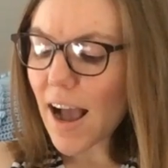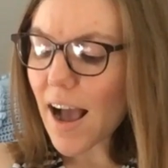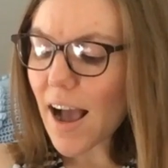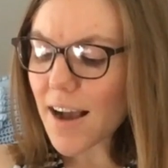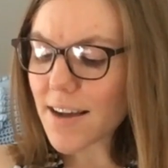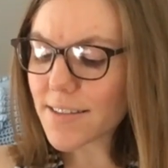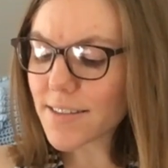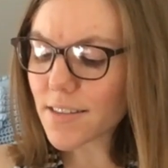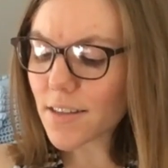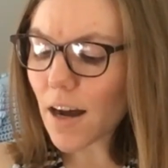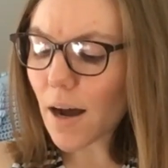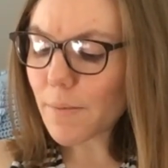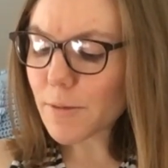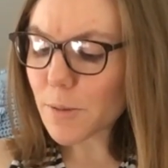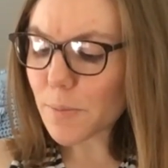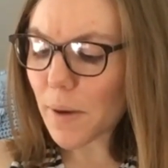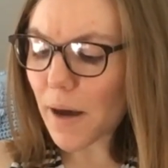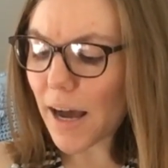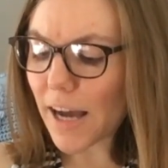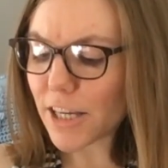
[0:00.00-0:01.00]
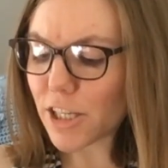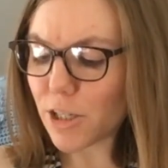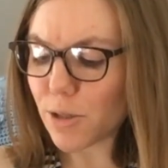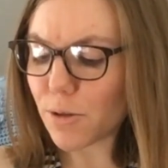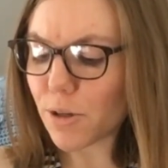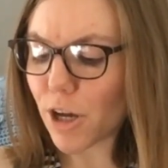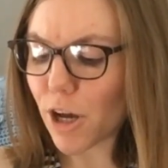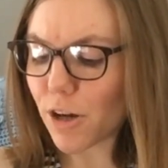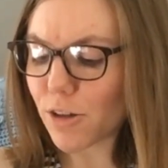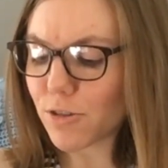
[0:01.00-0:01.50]
"I stopped by, you
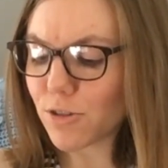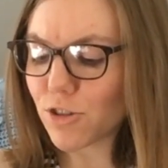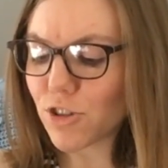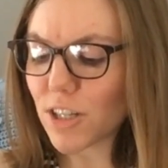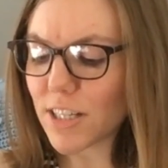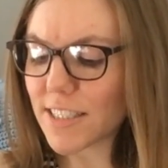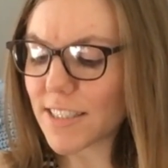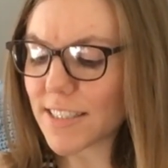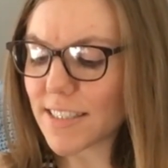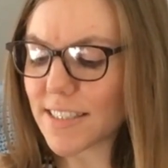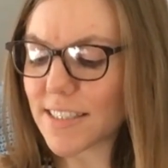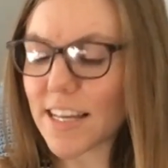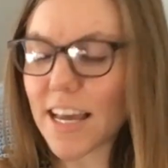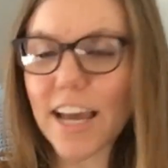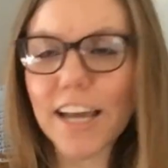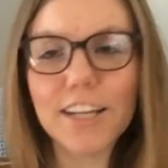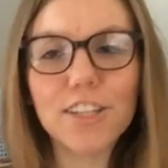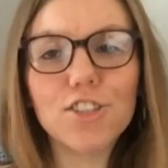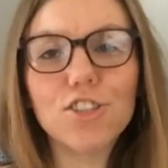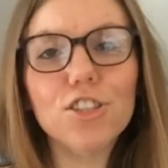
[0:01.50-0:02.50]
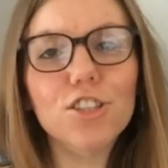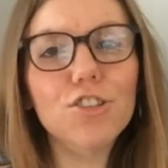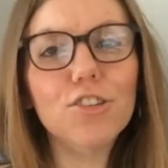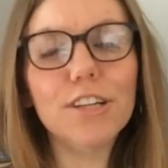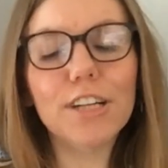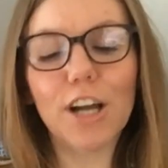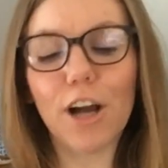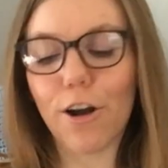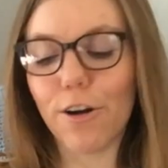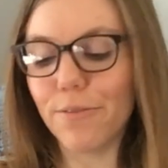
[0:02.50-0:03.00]
know, just to say
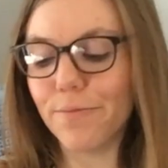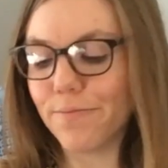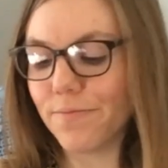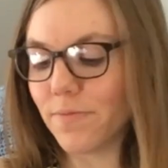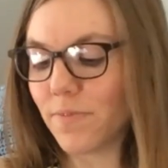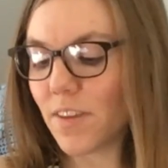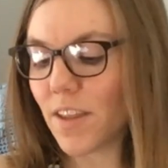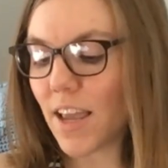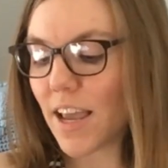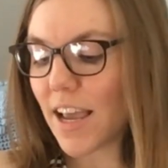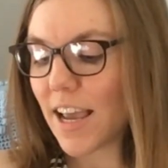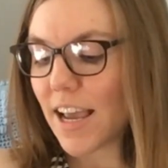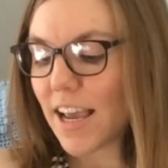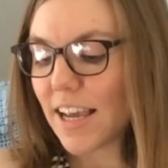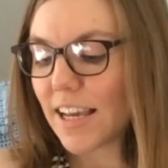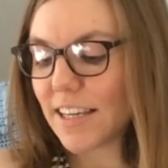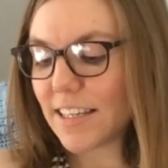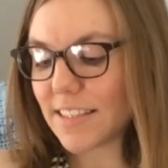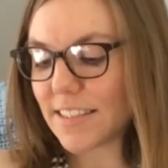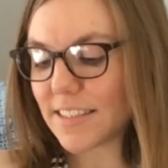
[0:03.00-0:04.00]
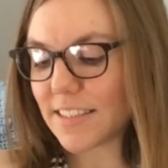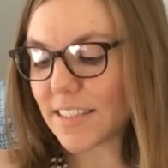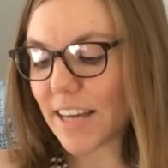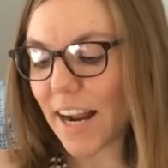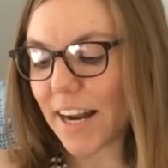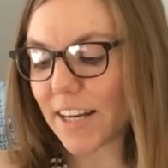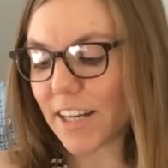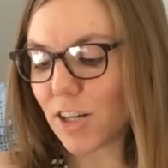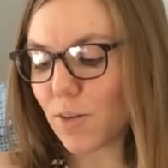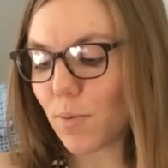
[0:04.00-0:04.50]
cheerio," he
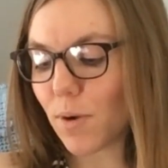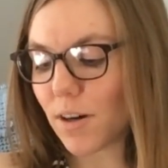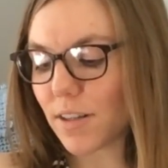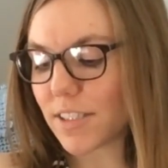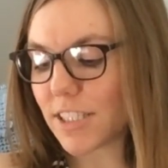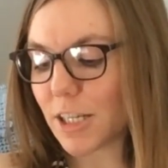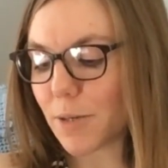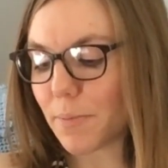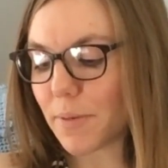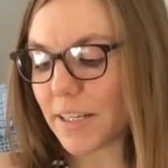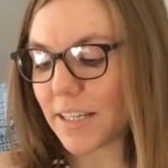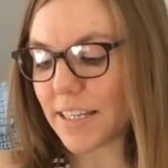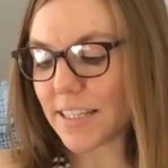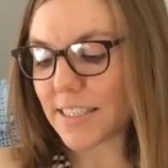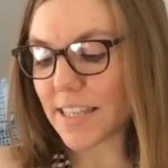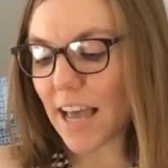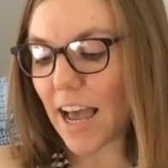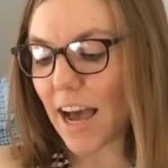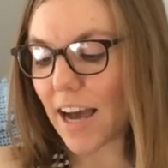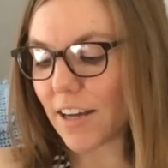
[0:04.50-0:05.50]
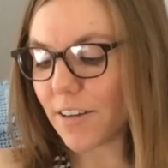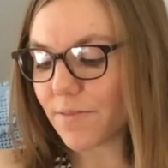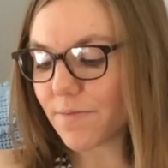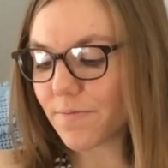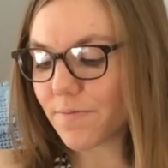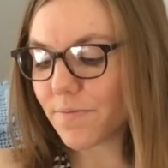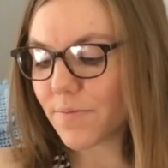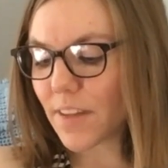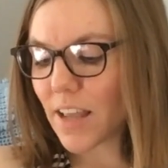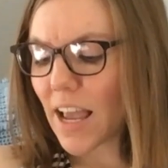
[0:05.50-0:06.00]
stated while tipping his hat,
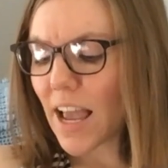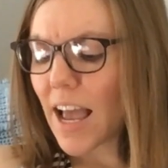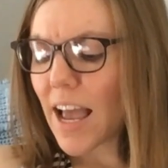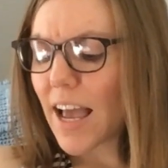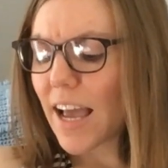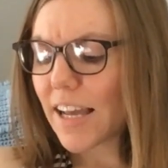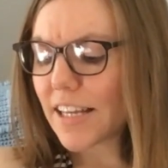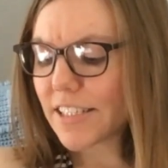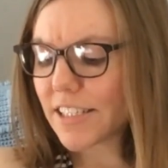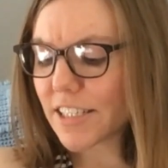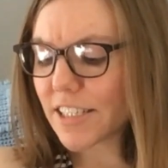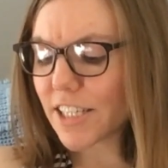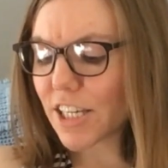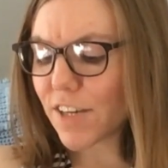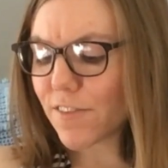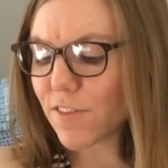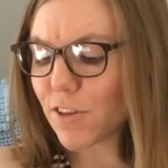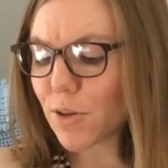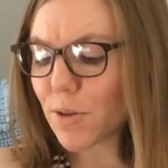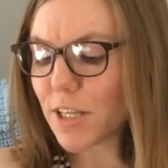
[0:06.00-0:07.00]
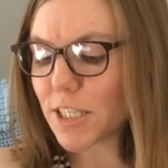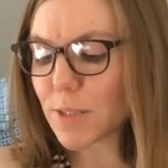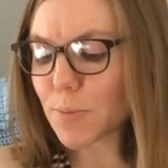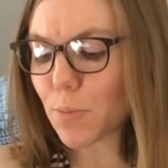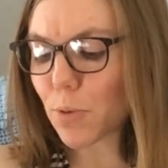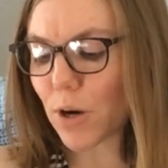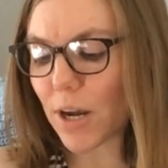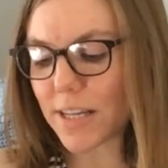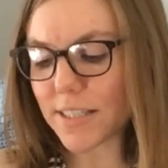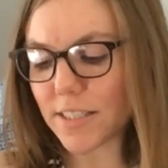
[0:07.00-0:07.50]
"and to give you this
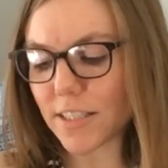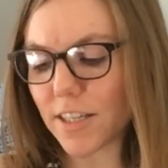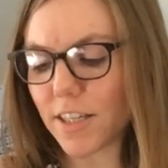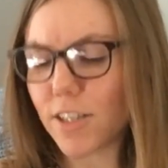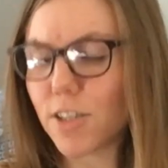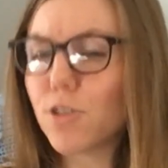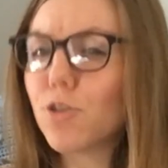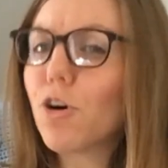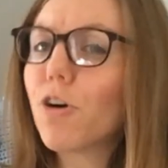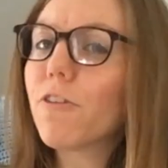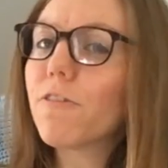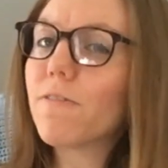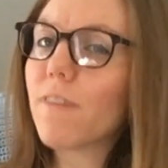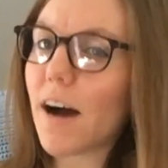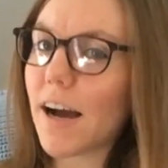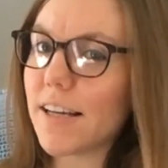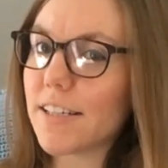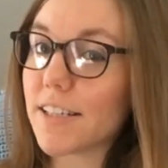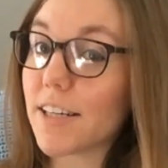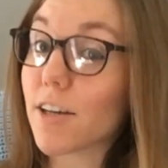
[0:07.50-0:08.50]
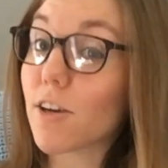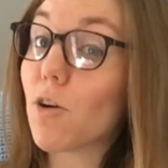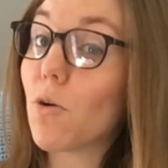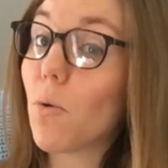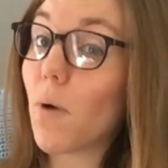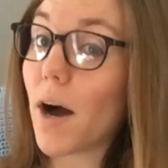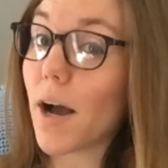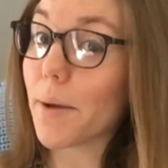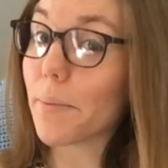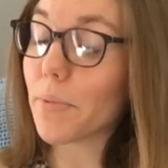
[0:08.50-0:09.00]
present. You'll find it
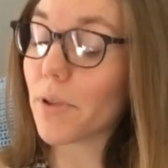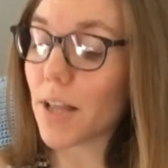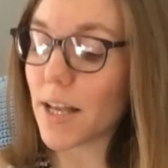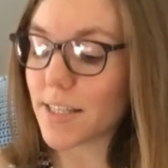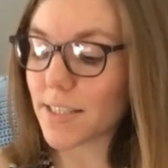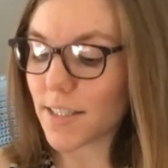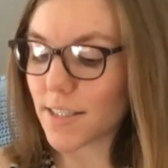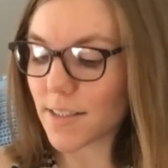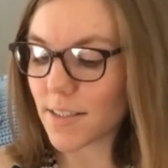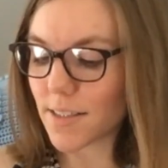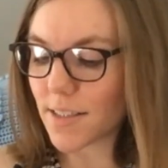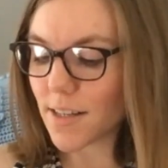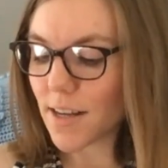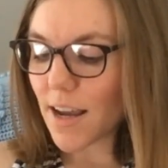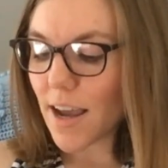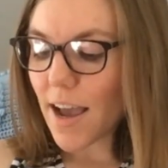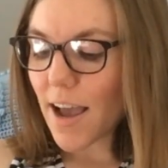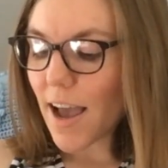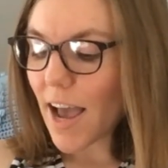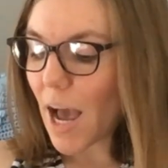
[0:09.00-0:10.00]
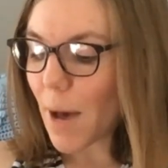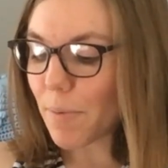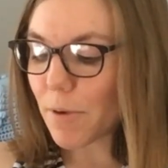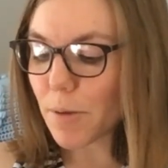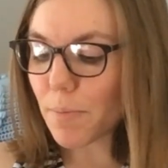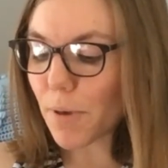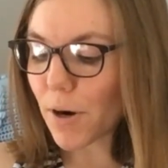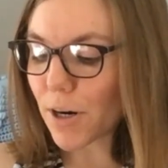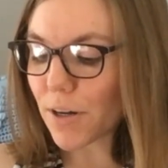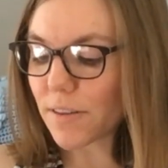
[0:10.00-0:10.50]
quite pleasant. Happy
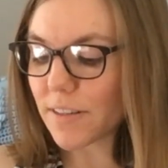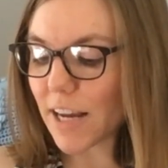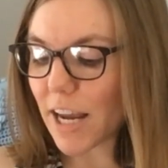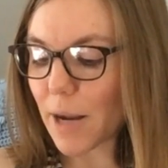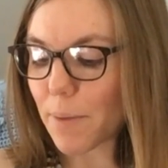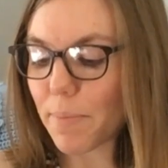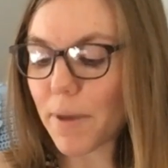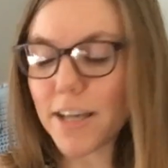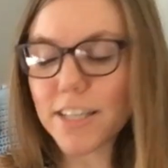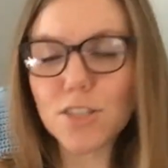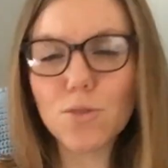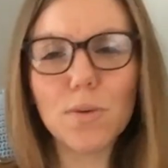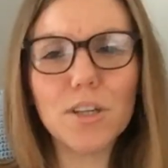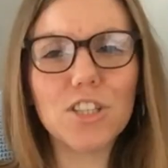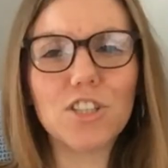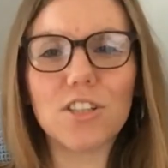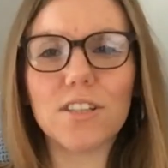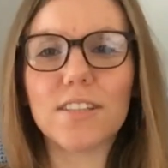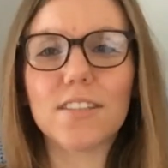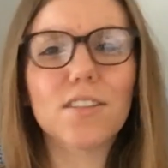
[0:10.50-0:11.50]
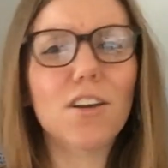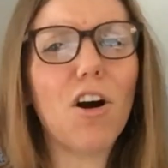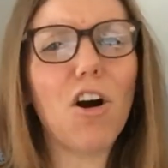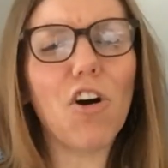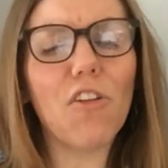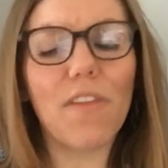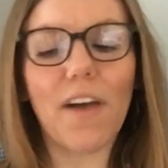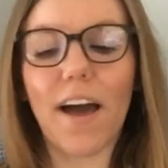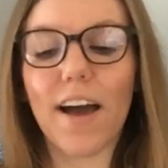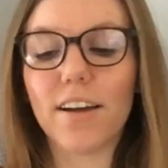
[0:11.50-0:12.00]
birthday, best wishes,
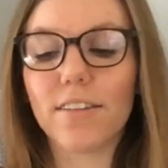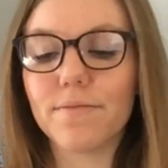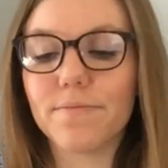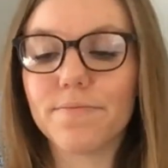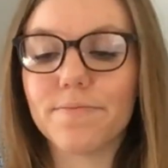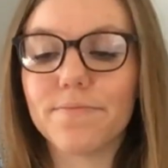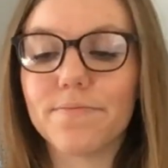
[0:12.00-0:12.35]
all that."